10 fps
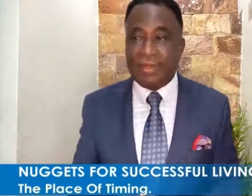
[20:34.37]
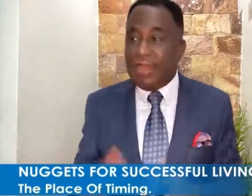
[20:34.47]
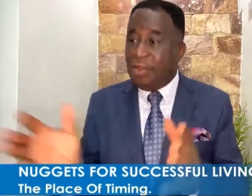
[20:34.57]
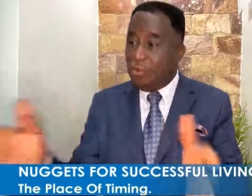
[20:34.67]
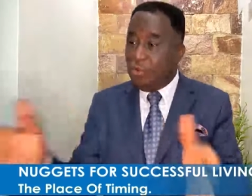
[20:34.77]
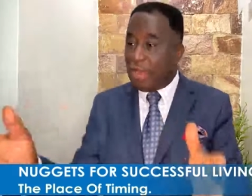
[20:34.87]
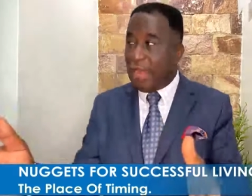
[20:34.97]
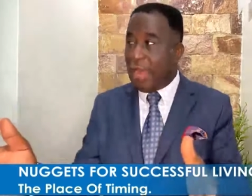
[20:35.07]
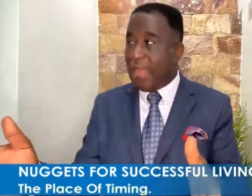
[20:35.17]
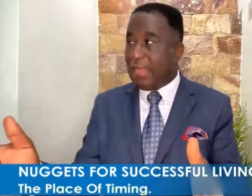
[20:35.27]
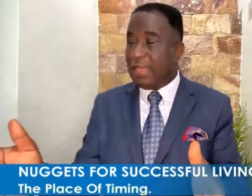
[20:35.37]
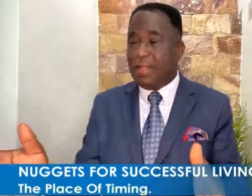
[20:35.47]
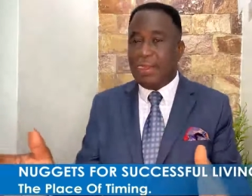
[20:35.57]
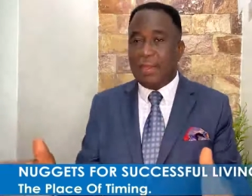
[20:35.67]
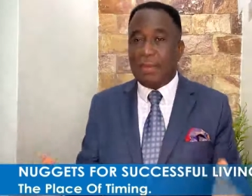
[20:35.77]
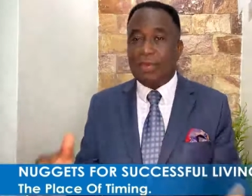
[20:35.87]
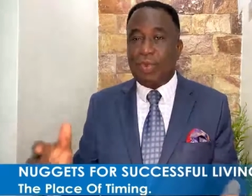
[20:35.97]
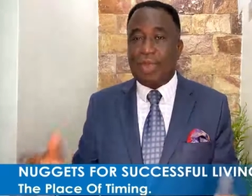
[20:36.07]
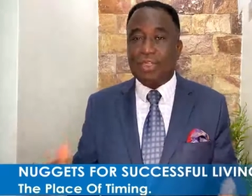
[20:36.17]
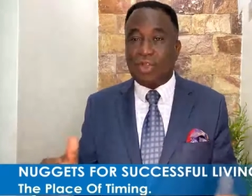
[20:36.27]
They look alike, but
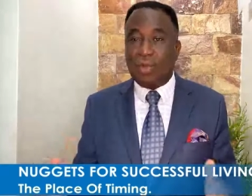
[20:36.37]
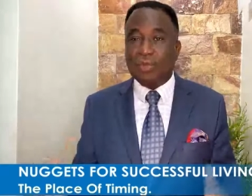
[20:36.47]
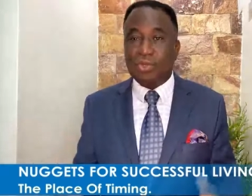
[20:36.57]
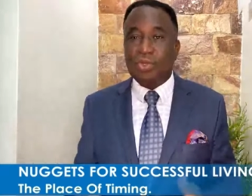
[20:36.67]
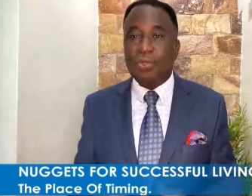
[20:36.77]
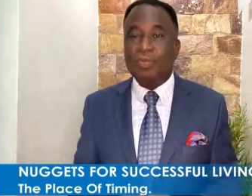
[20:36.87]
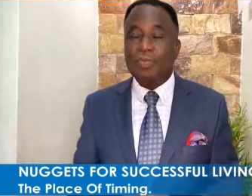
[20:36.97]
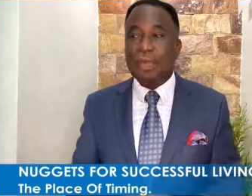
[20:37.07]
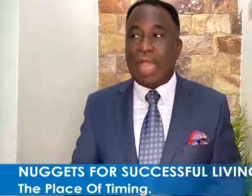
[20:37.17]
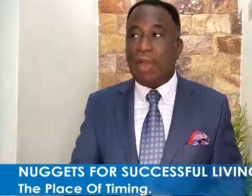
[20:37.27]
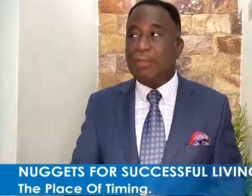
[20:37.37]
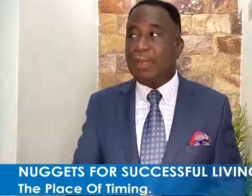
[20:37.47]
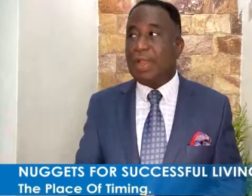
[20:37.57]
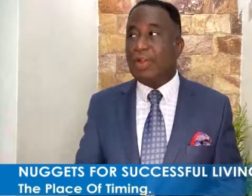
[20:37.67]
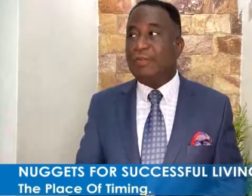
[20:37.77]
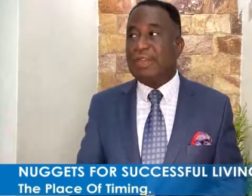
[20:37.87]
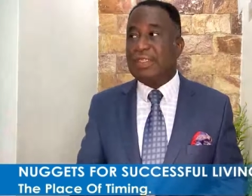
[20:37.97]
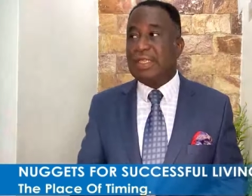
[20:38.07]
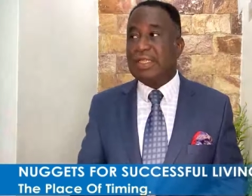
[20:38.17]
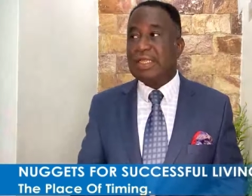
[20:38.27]
when it comes to outbreak of
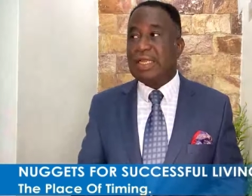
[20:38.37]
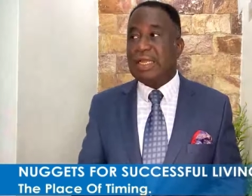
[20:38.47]
disease,